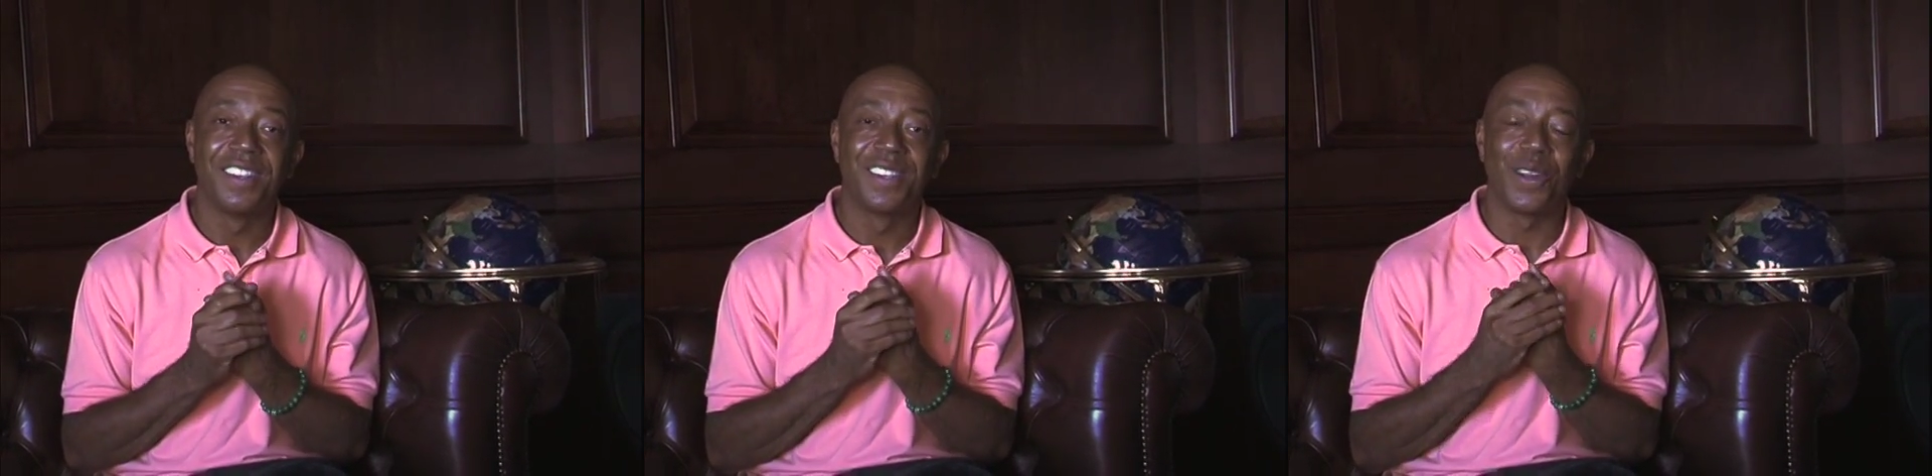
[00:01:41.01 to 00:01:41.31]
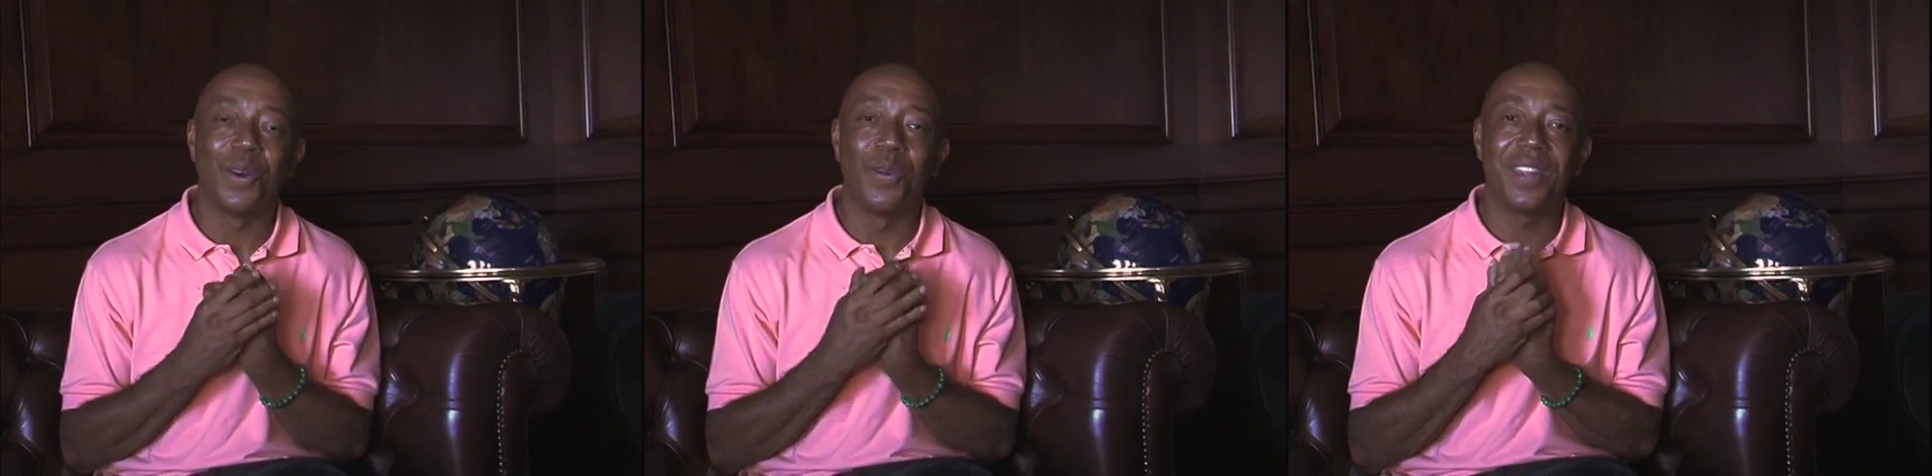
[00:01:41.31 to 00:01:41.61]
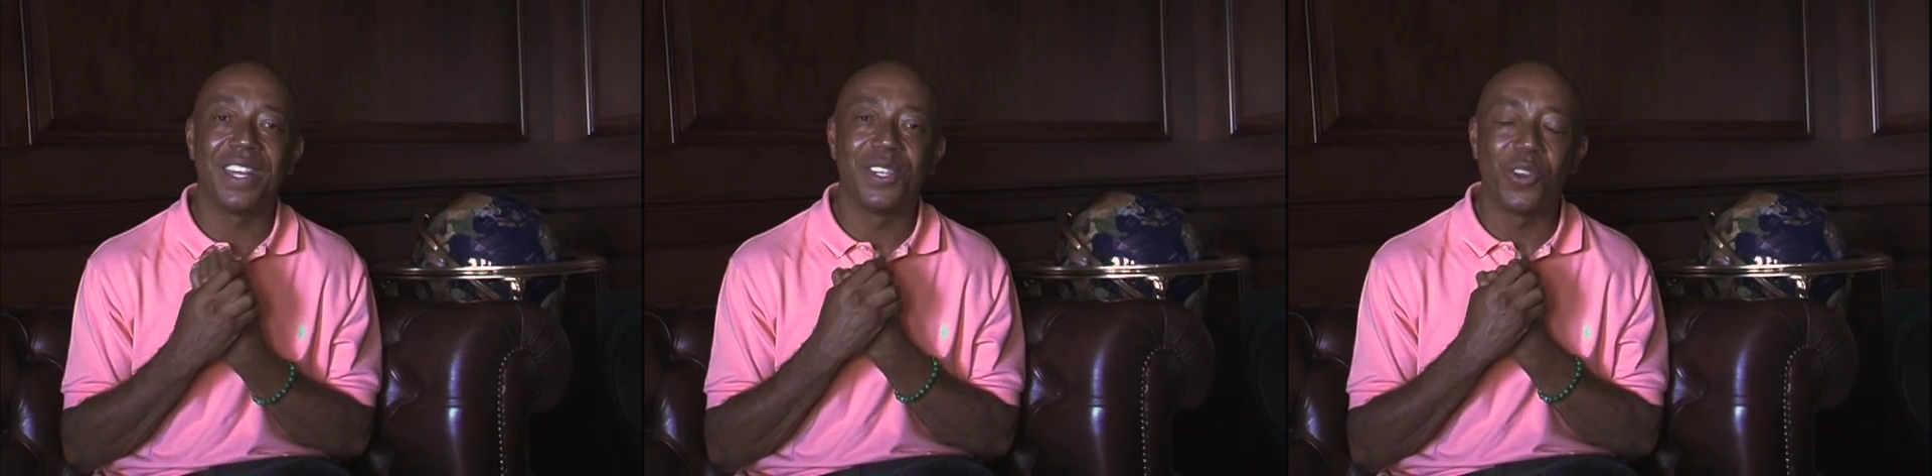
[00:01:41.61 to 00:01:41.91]
So
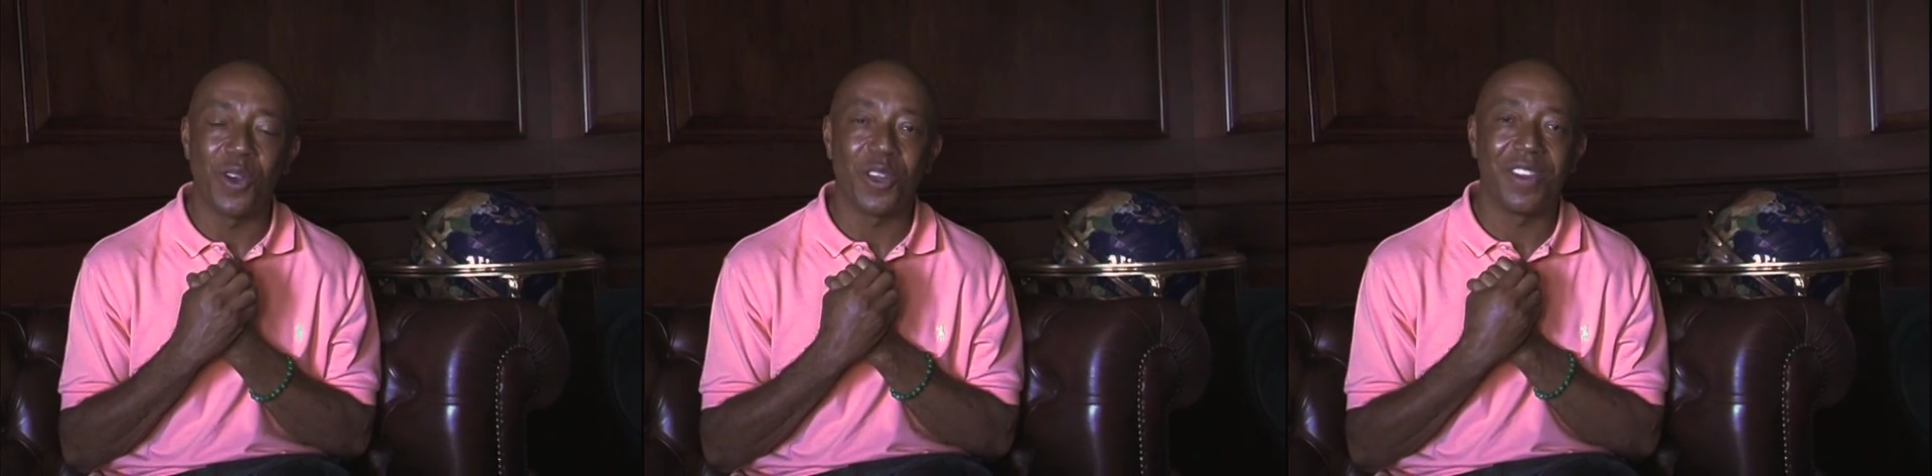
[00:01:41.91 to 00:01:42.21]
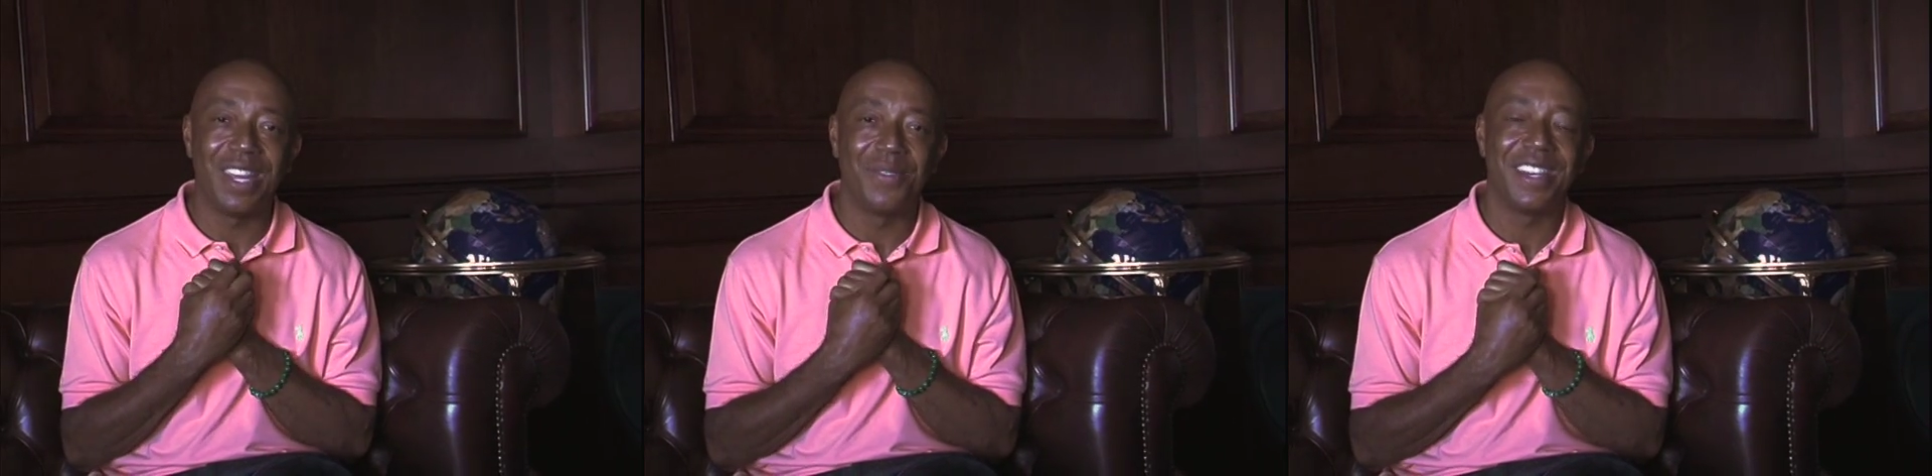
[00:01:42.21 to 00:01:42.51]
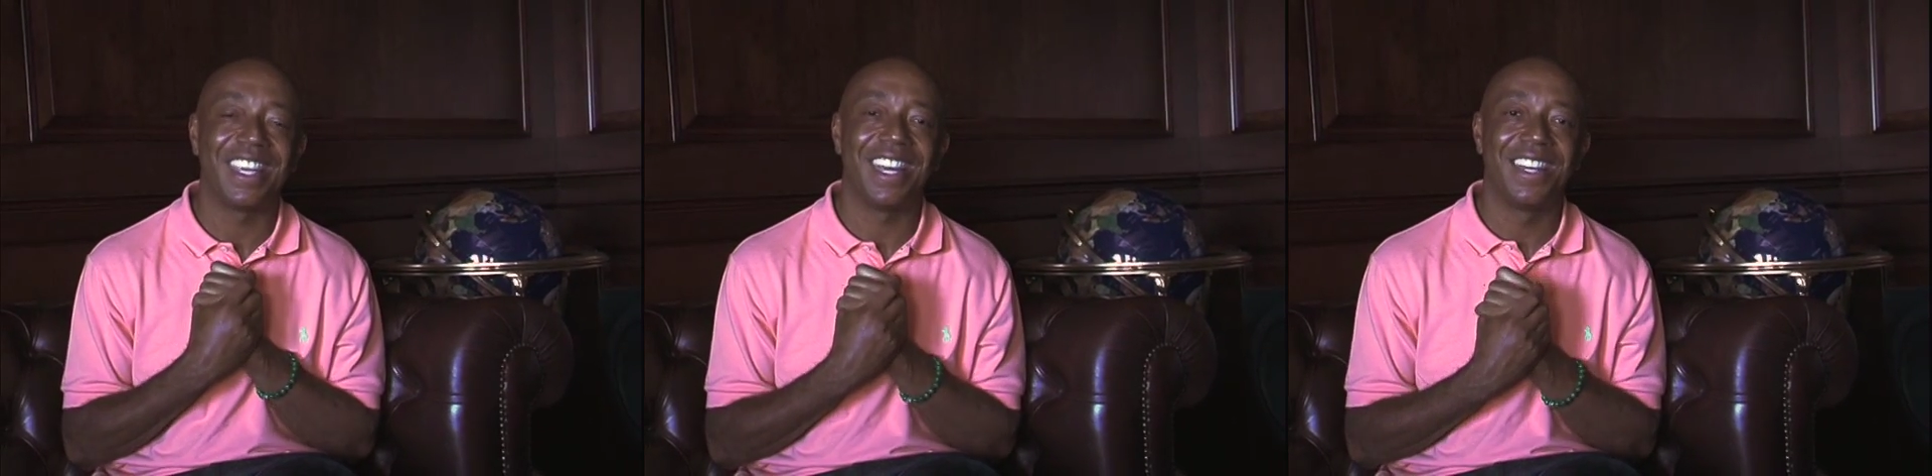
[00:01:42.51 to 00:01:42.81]
enjoy your
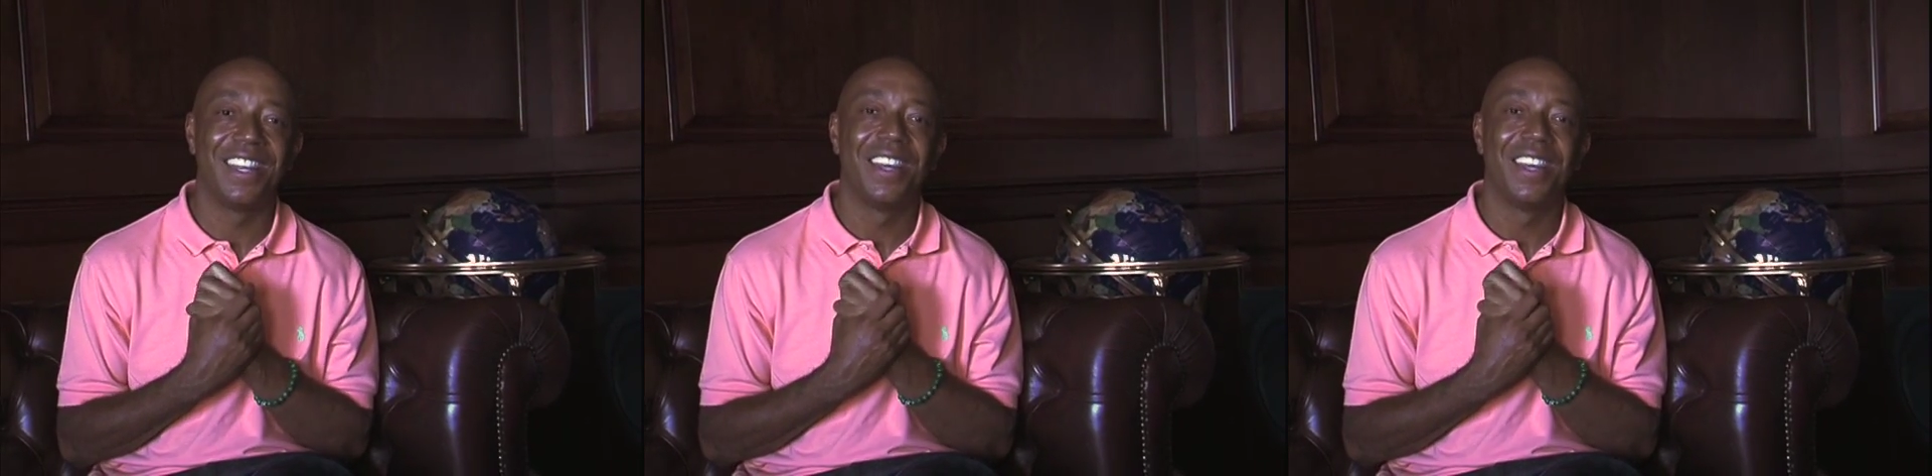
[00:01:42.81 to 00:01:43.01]
evening, and